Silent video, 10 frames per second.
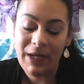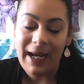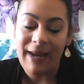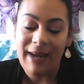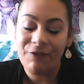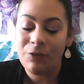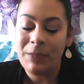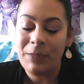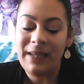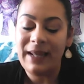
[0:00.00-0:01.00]
And for
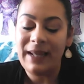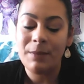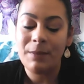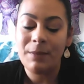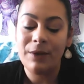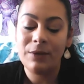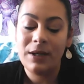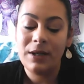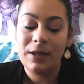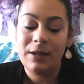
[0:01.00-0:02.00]
me, that's about
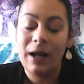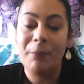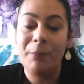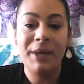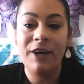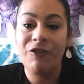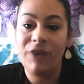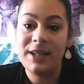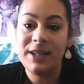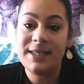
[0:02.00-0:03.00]
not being
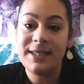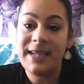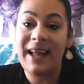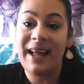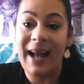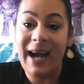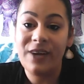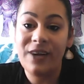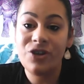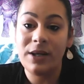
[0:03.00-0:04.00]
afraid to take that
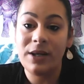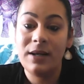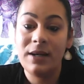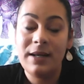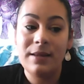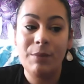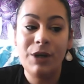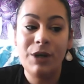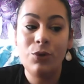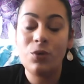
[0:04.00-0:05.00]
action. Somebody
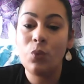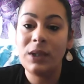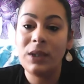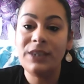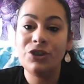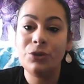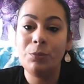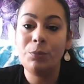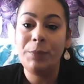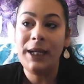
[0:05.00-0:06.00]
who is willing to
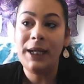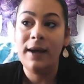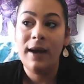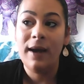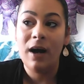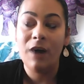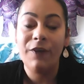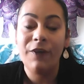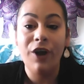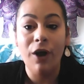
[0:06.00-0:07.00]
be on the
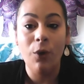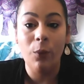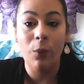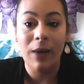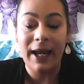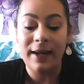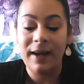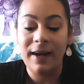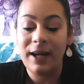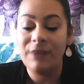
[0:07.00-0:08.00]
go and
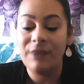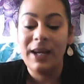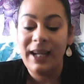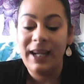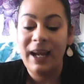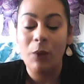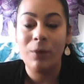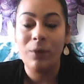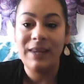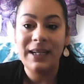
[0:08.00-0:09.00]
kind of get where
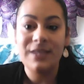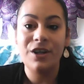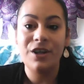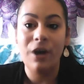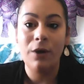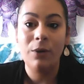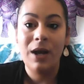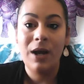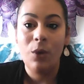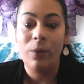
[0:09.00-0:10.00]
they need to go
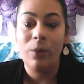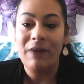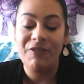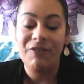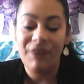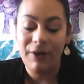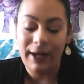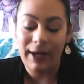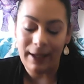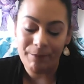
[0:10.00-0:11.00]
without fearing
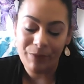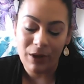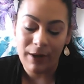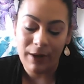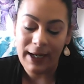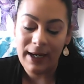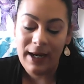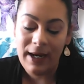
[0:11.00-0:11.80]
it. All right.